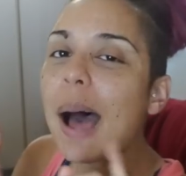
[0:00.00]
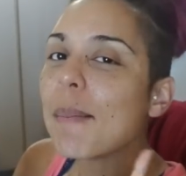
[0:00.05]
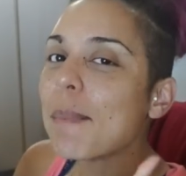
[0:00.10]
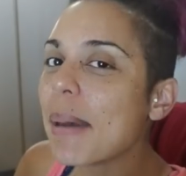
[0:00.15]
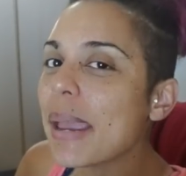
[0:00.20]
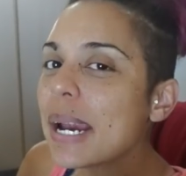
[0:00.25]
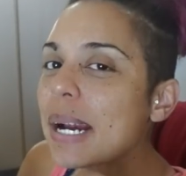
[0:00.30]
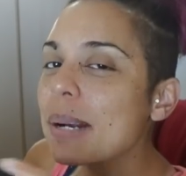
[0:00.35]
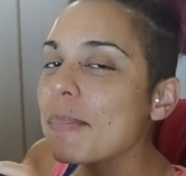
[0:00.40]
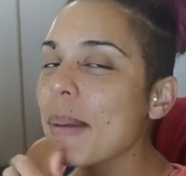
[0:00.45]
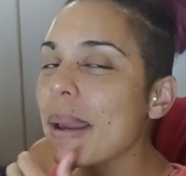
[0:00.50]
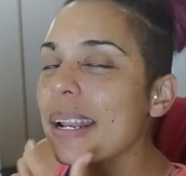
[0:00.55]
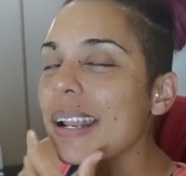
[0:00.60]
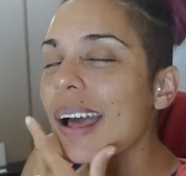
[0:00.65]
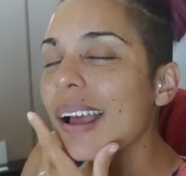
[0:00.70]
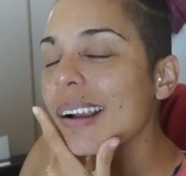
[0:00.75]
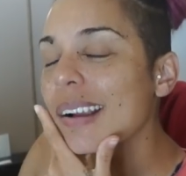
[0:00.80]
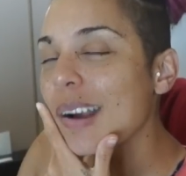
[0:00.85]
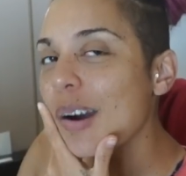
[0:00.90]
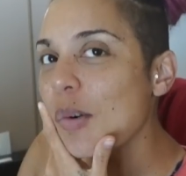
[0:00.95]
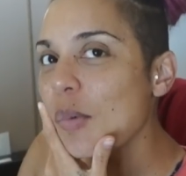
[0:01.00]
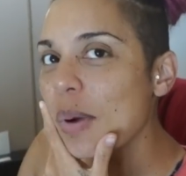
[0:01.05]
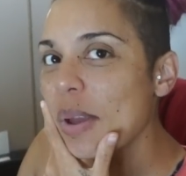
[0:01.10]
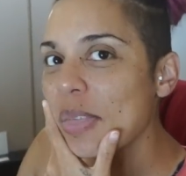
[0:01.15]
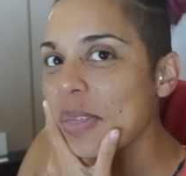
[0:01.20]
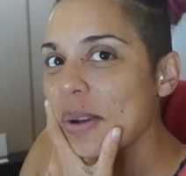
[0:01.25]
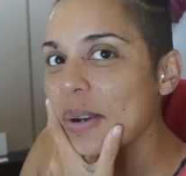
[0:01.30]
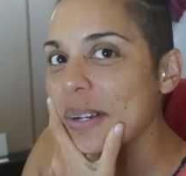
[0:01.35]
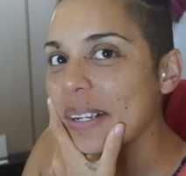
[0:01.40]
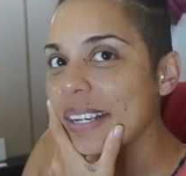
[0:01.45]
I may or may not go with
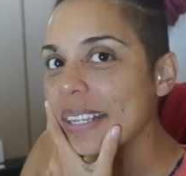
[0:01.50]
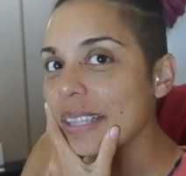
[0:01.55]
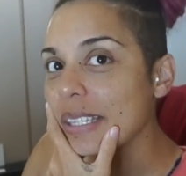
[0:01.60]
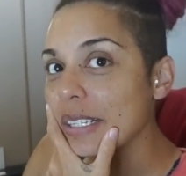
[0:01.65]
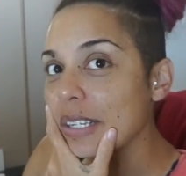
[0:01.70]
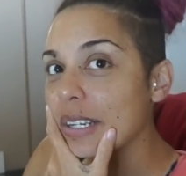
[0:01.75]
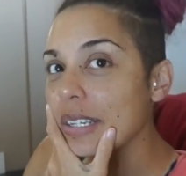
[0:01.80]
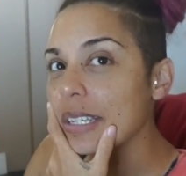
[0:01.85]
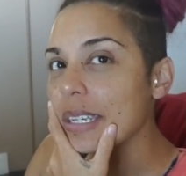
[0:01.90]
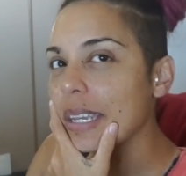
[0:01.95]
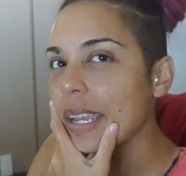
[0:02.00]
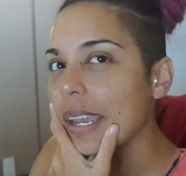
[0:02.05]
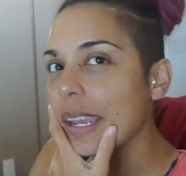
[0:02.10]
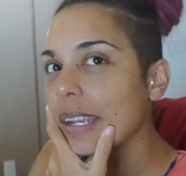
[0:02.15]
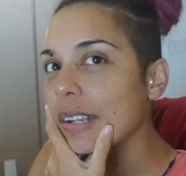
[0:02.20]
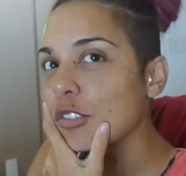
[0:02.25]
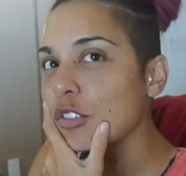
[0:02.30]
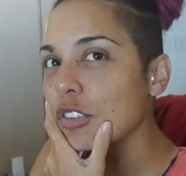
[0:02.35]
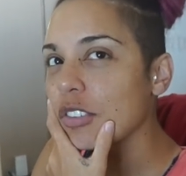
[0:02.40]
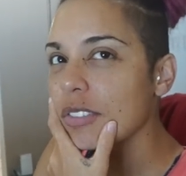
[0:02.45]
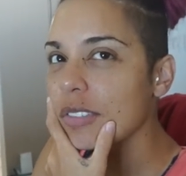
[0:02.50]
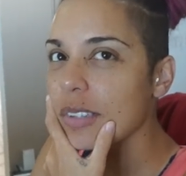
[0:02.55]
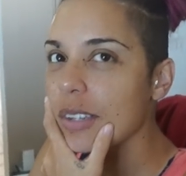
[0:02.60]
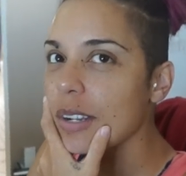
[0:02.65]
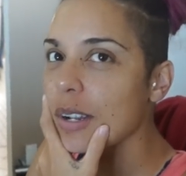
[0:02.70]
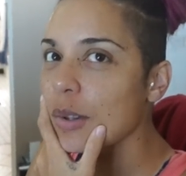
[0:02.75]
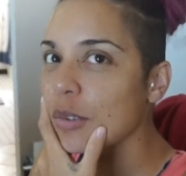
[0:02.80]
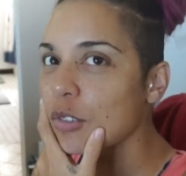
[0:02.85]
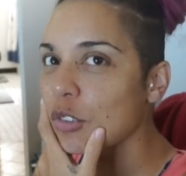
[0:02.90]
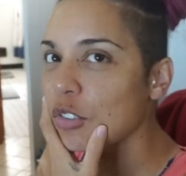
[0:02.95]
her to get the cookie cake, just to, you
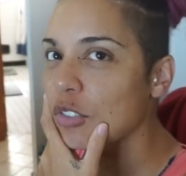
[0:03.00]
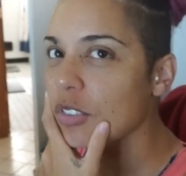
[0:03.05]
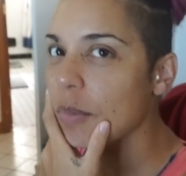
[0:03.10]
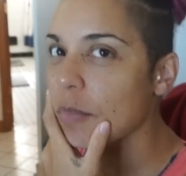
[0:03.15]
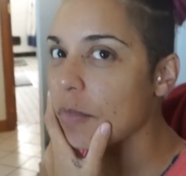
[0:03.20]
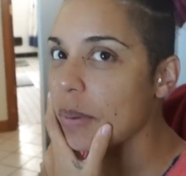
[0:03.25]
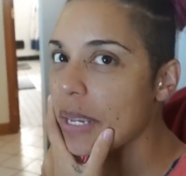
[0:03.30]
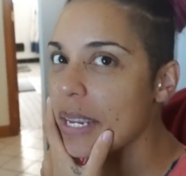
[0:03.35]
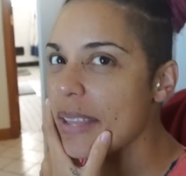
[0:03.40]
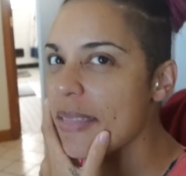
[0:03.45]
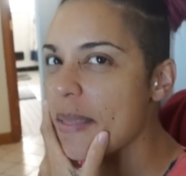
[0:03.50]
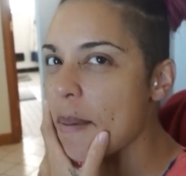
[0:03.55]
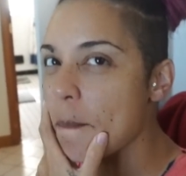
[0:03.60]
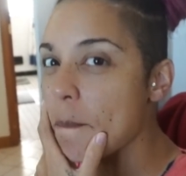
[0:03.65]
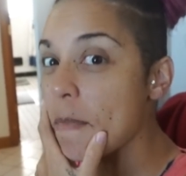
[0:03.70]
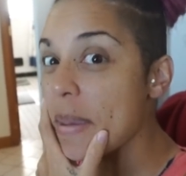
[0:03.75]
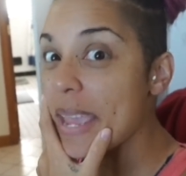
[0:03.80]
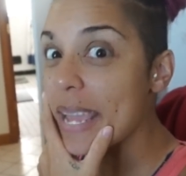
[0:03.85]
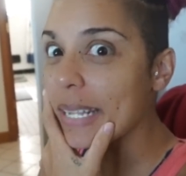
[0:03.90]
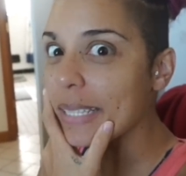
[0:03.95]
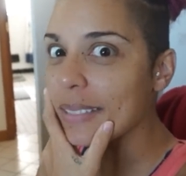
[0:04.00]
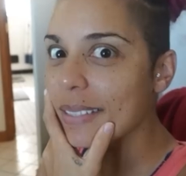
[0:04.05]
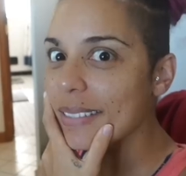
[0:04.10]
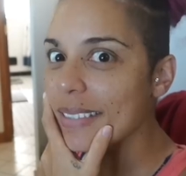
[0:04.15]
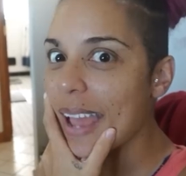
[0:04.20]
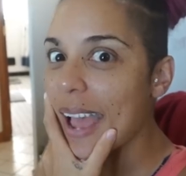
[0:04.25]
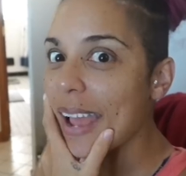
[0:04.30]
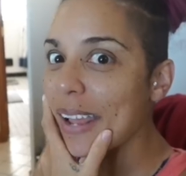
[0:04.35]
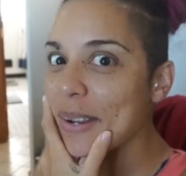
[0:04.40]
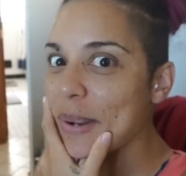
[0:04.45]
know, just to be in the
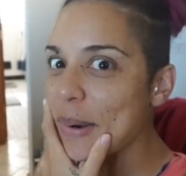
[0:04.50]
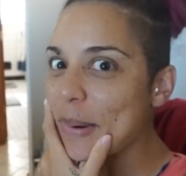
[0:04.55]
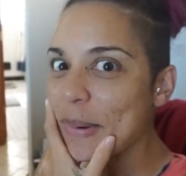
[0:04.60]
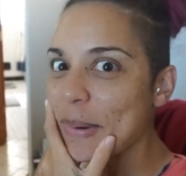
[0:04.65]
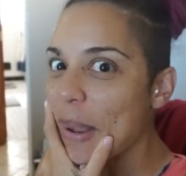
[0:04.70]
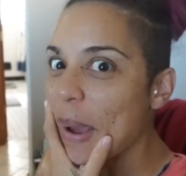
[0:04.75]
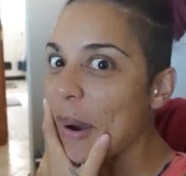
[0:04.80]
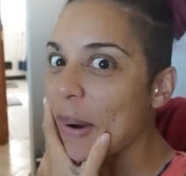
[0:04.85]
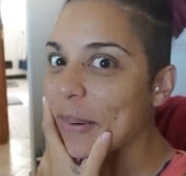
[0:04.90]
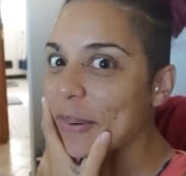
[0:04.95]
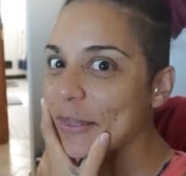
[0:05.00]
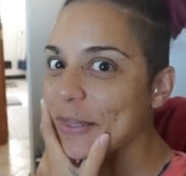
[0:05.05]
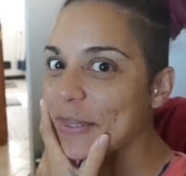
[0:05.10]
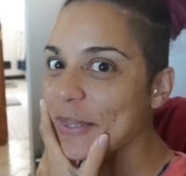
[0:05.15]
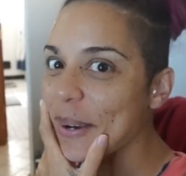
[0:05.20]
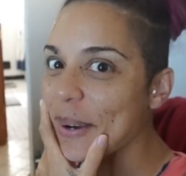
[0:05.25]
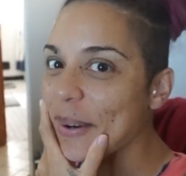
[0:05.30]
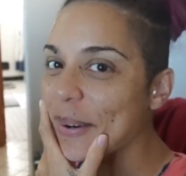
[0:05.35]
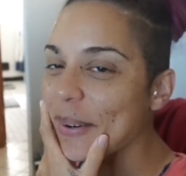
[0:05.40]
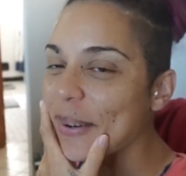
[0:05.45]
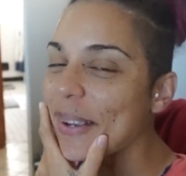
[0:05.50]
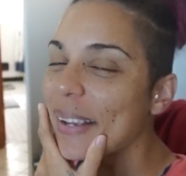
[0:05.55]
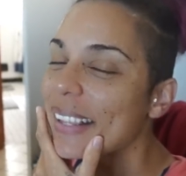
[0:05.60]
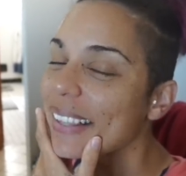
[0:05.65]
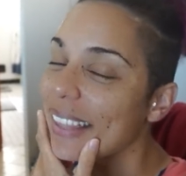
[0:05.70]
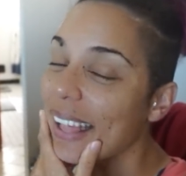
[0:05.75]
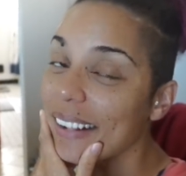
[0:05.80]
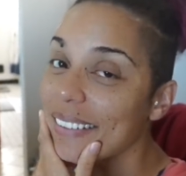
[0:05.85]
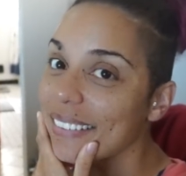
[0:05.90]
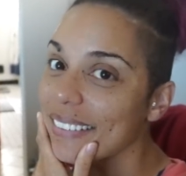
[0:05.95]
midst. I don't know, so
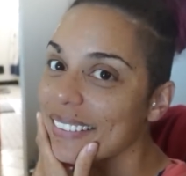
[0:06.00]
that's